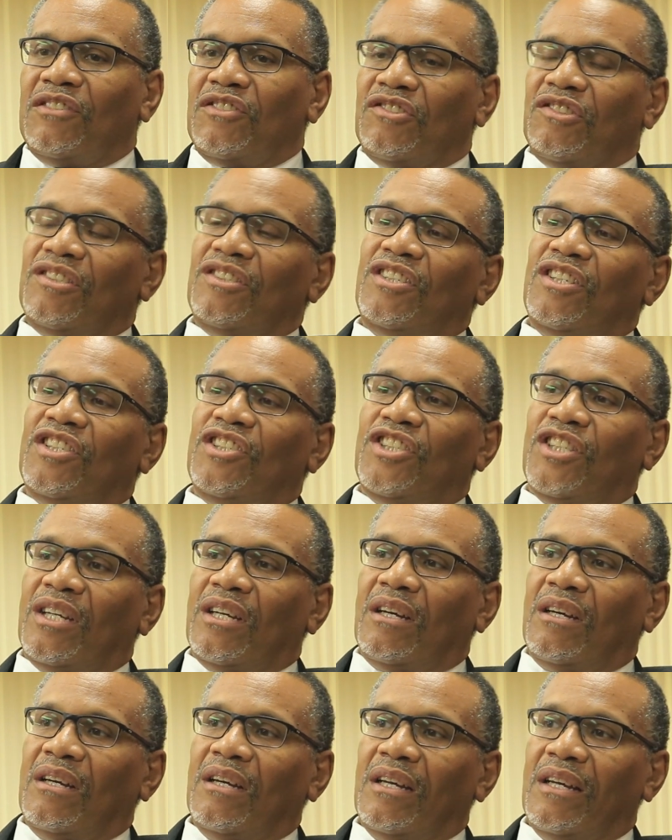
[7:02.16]

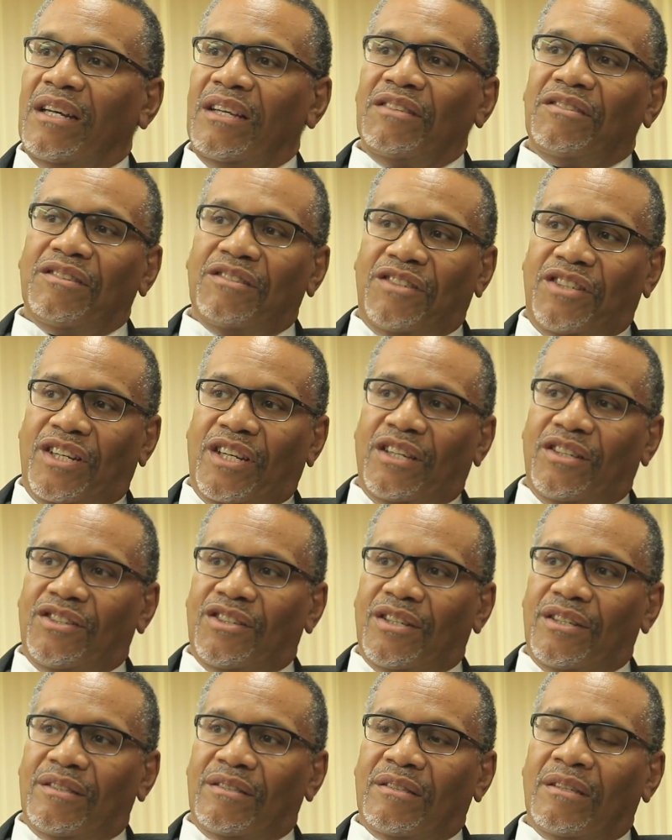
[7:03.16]
strategic
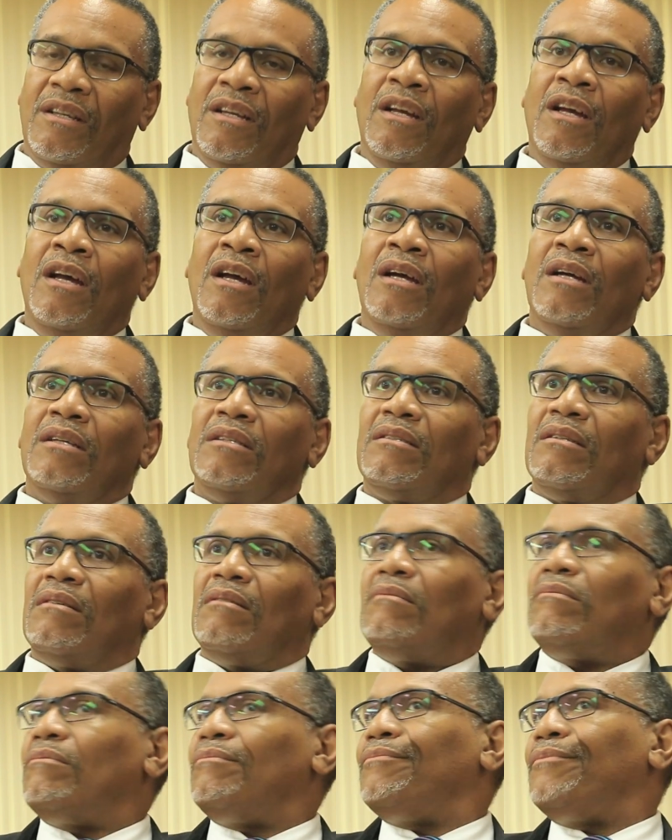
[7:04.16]
interchanges.
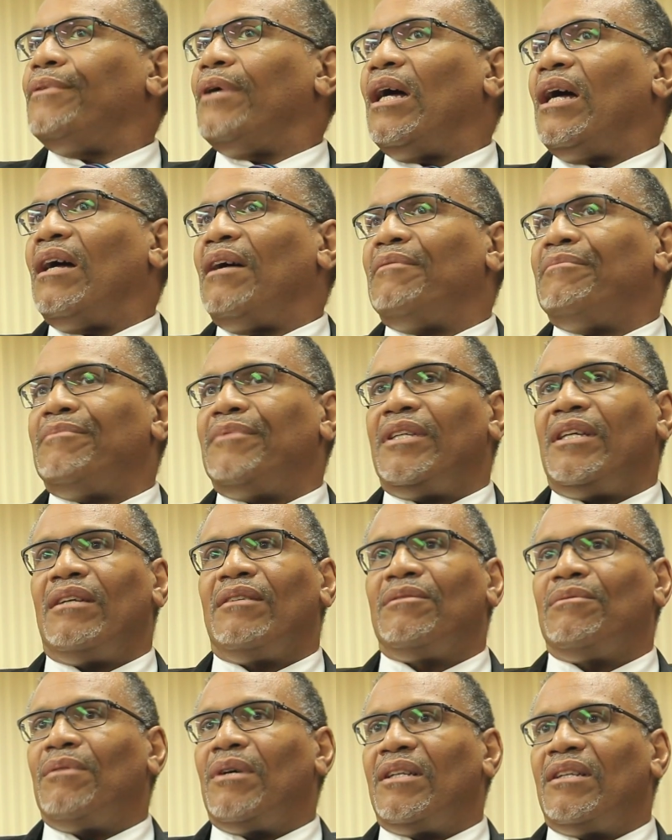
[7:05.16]
So
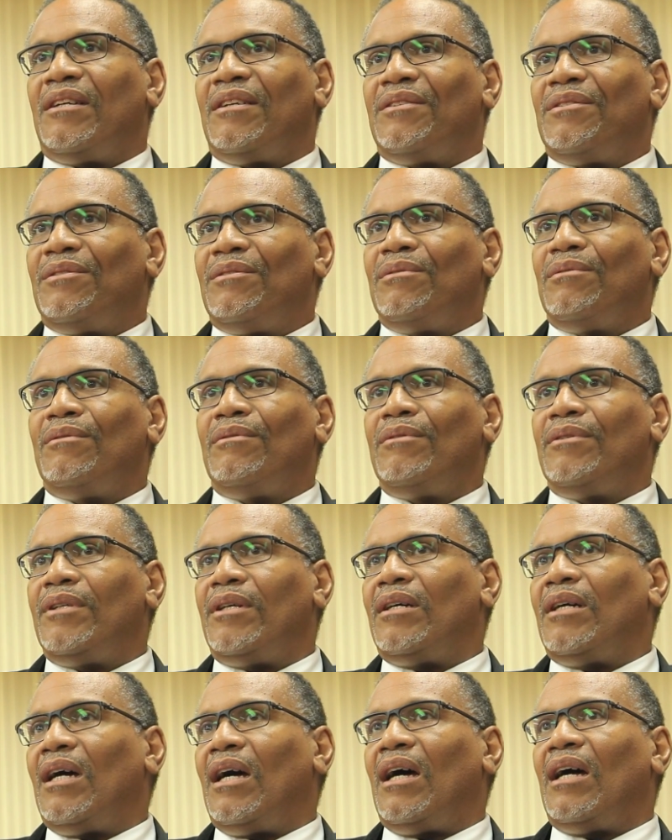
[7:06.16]
days 1 and 2,
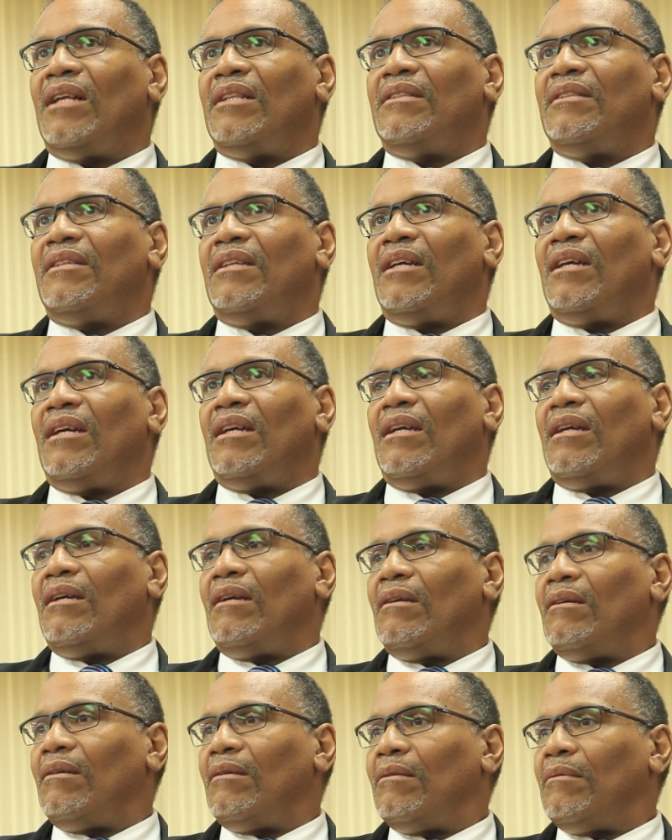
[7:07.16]
you had the
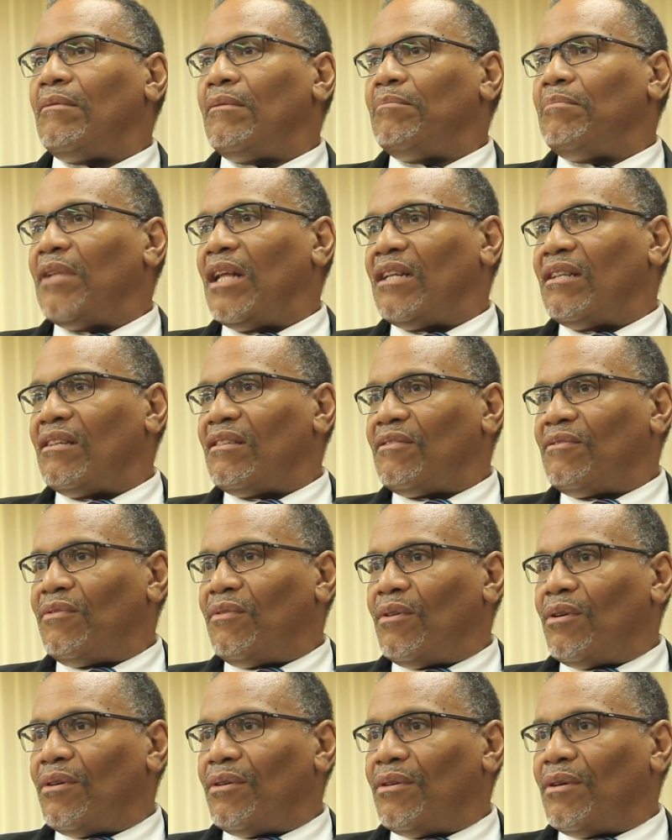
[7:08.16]
Planners
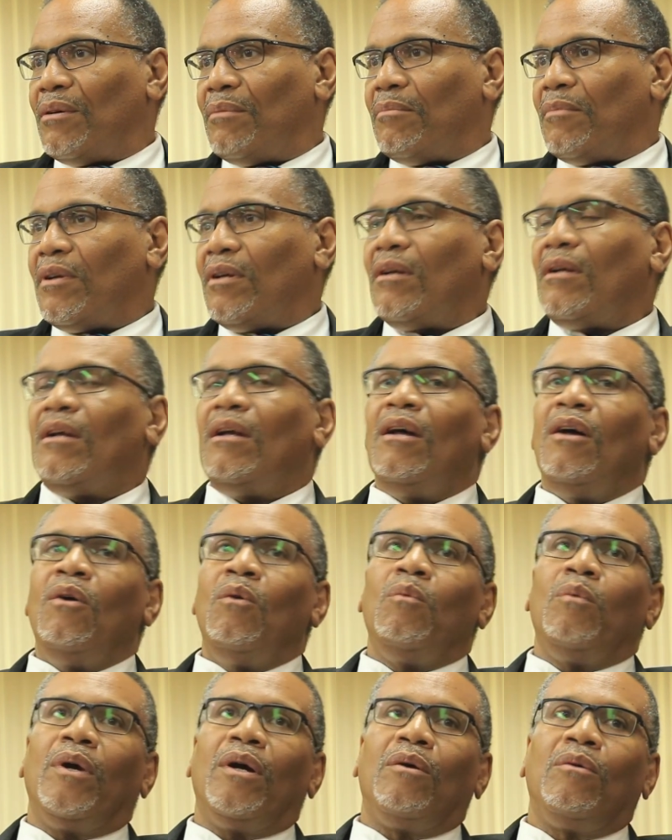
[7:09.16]
Forum,
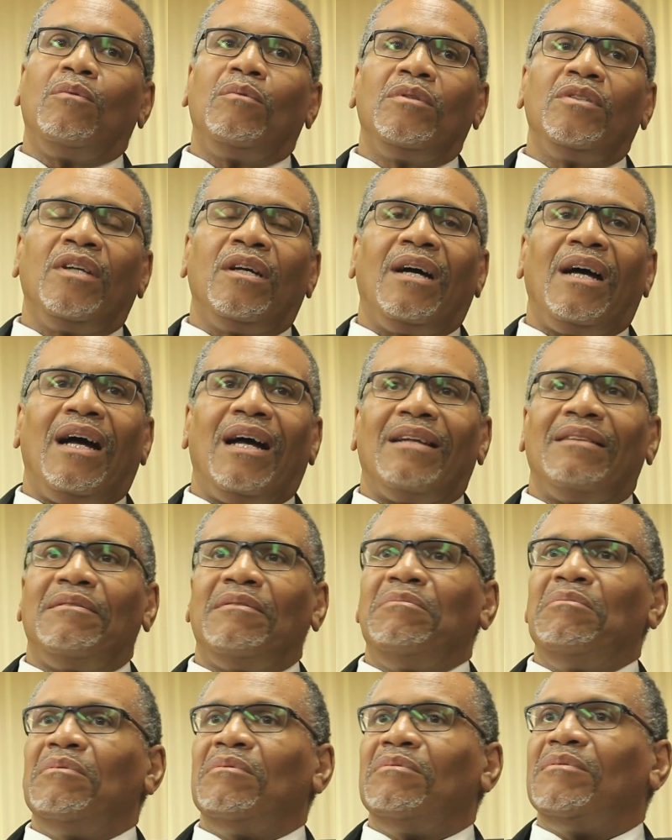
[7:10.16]
where you had
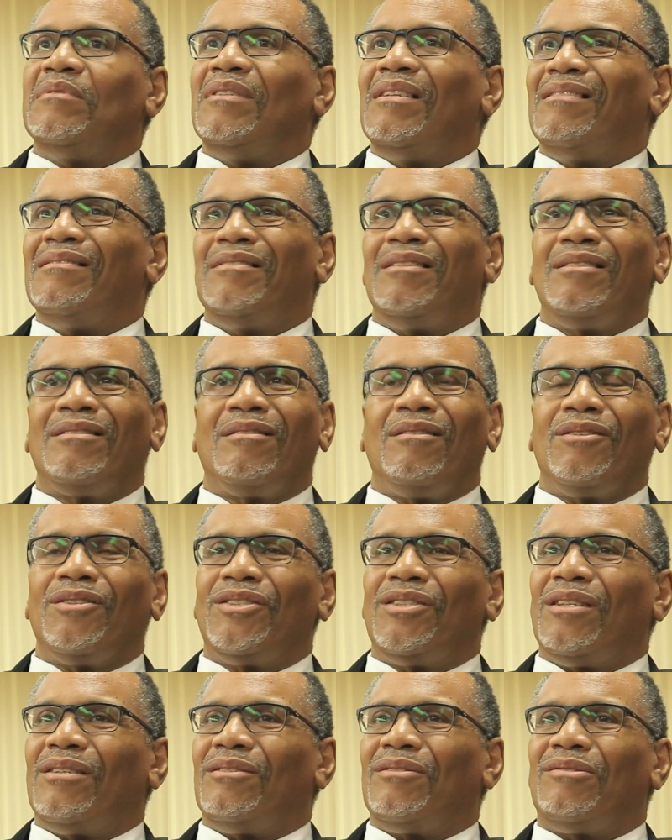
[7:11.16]
the
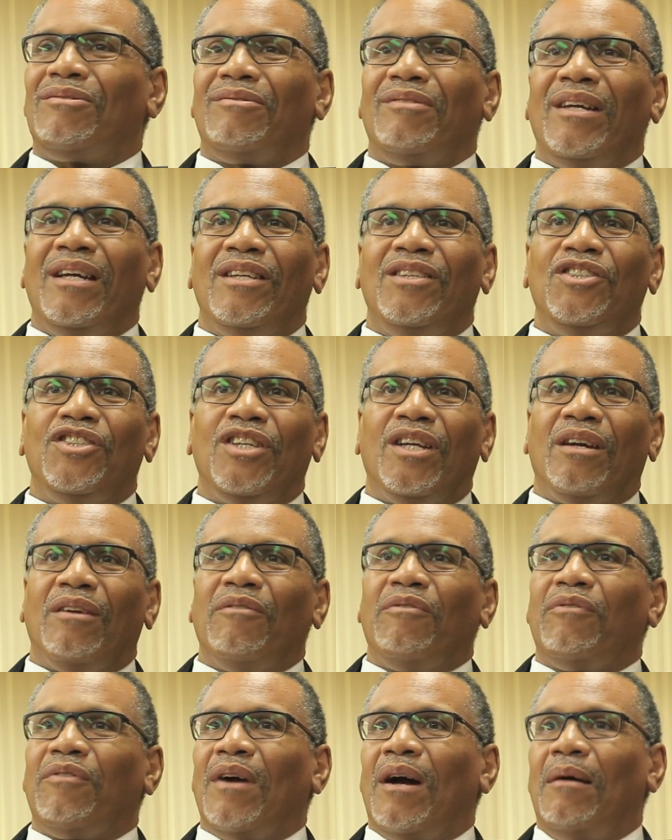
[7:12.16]
discussions ranging
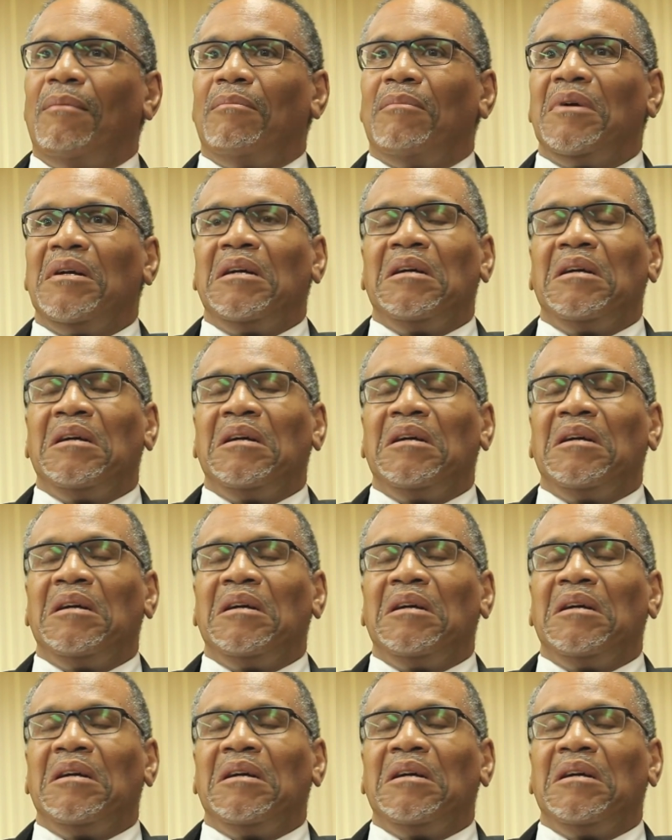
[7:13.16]
from